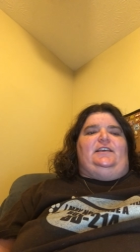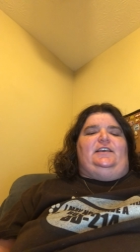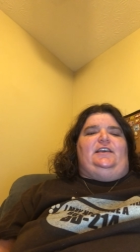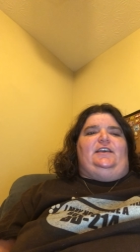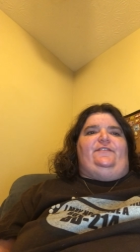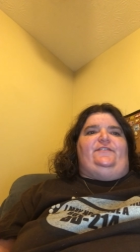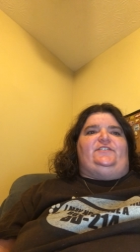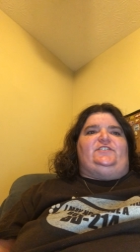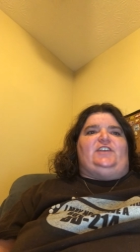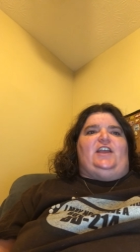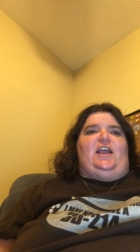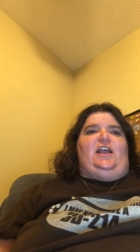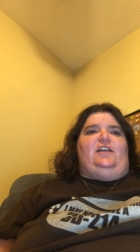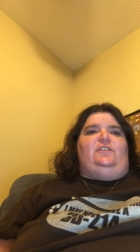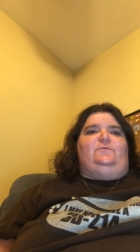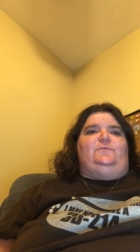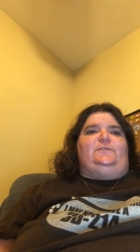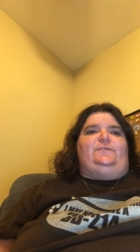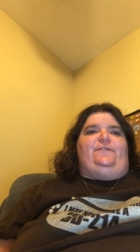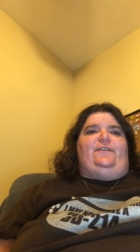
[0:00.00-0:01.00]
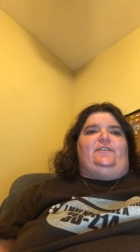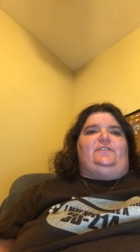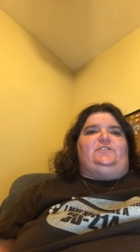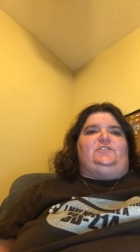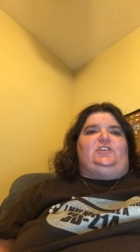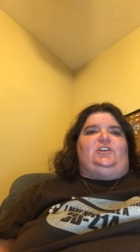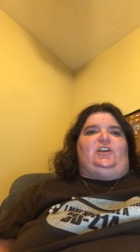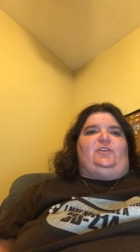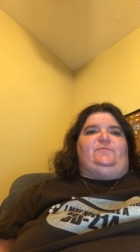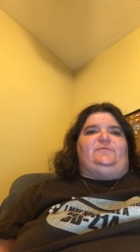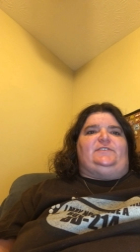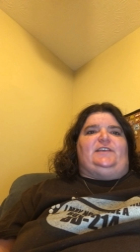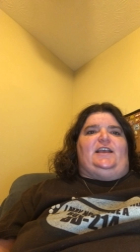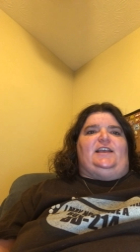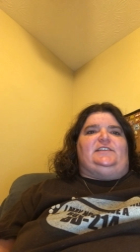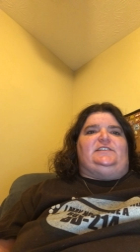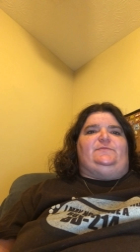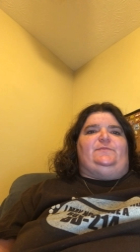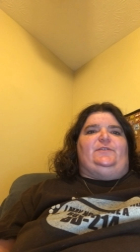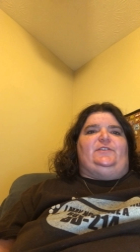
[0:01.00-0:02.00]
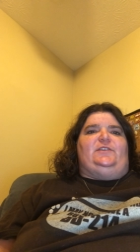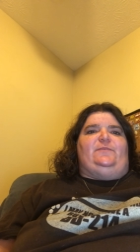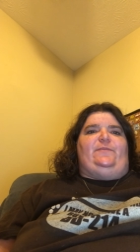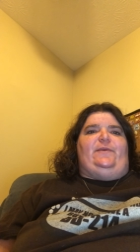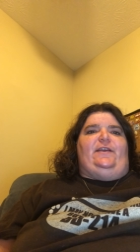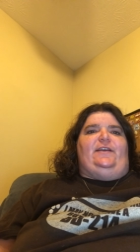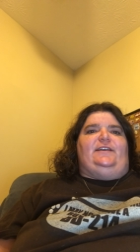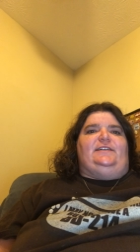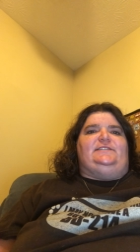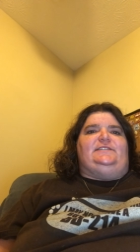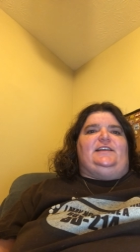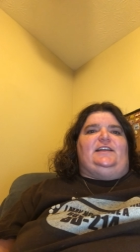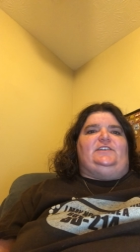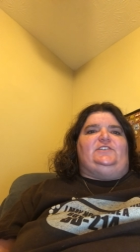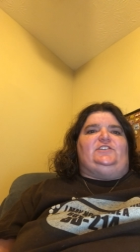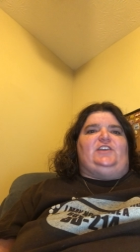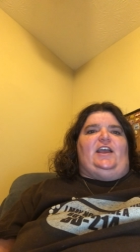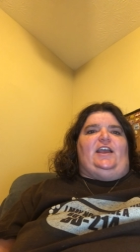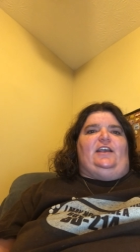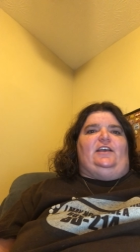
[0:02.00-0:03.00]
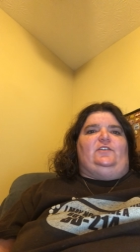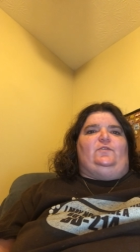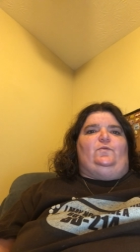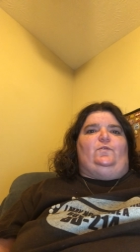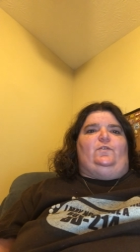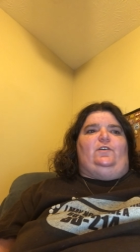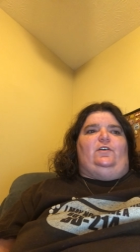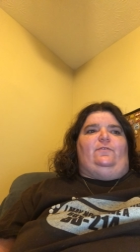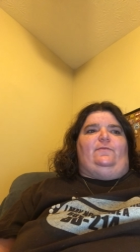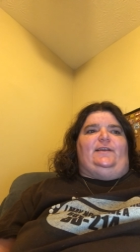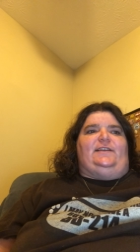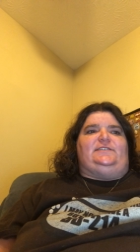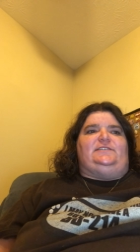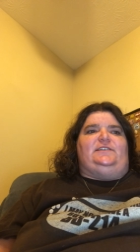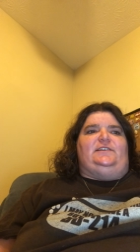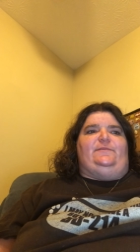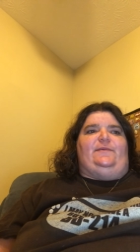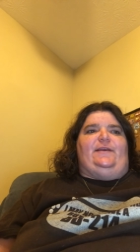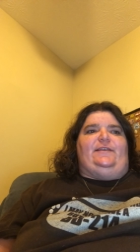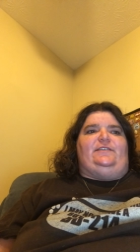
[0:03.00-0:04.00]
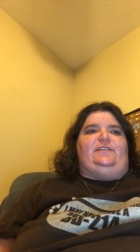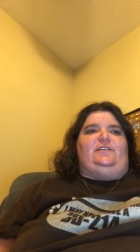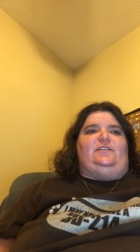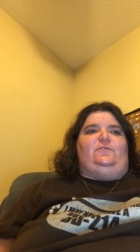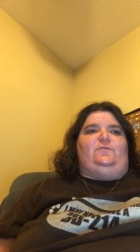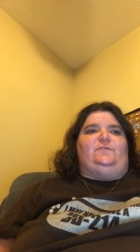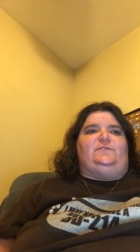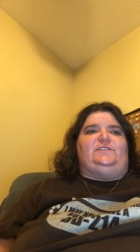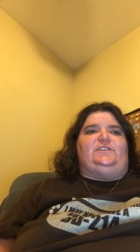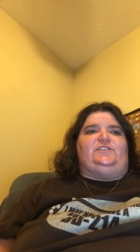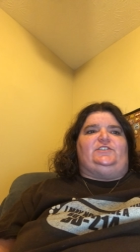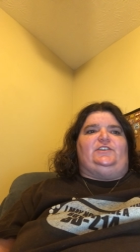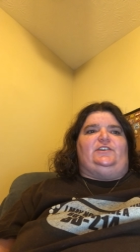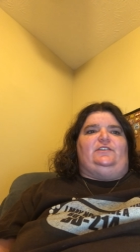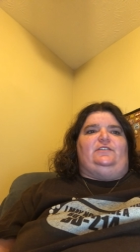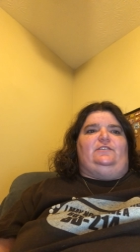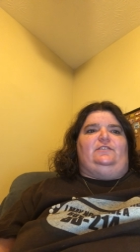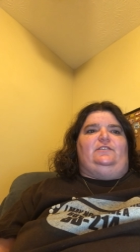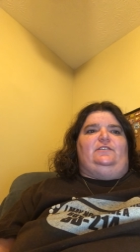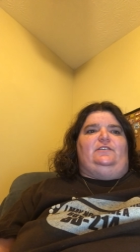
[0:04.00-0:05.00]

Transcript: If a child was found circumcised, both the parents and child were arrested by the Inquisition.